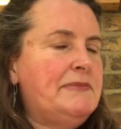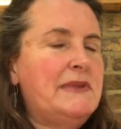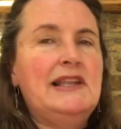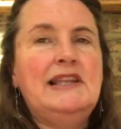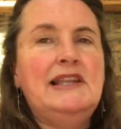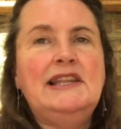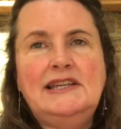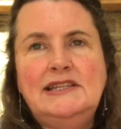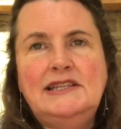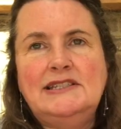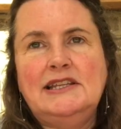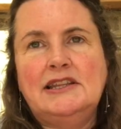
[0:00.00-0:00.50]

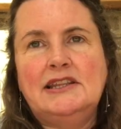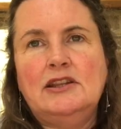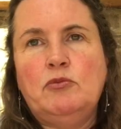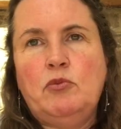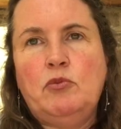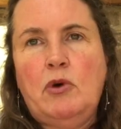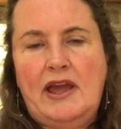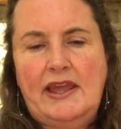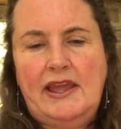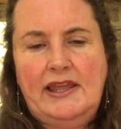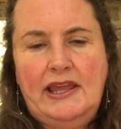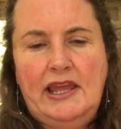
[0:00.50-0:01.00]
leading the
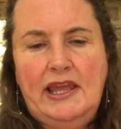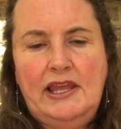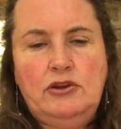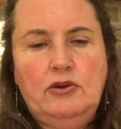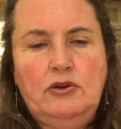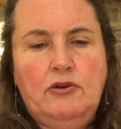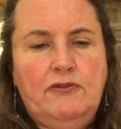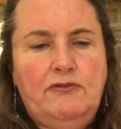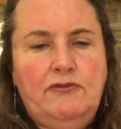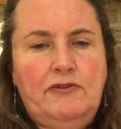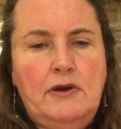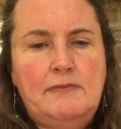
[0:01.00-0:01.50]
way in
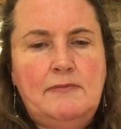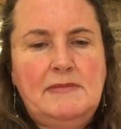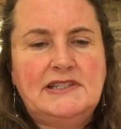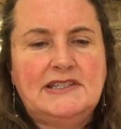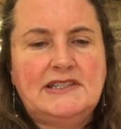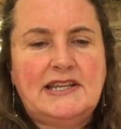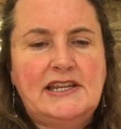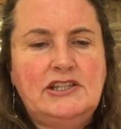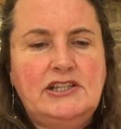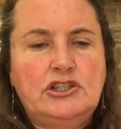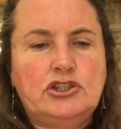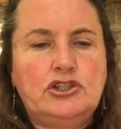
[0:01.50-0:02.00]
your
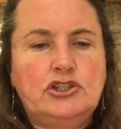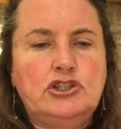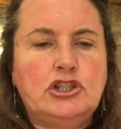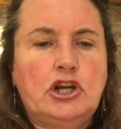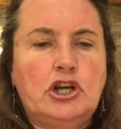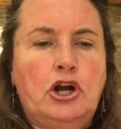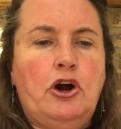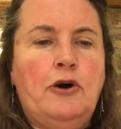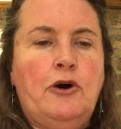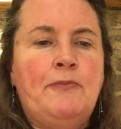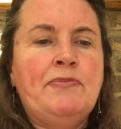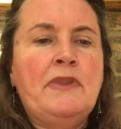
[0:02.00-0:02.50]
fermentation
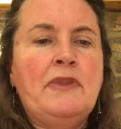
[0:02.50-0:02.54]
jar.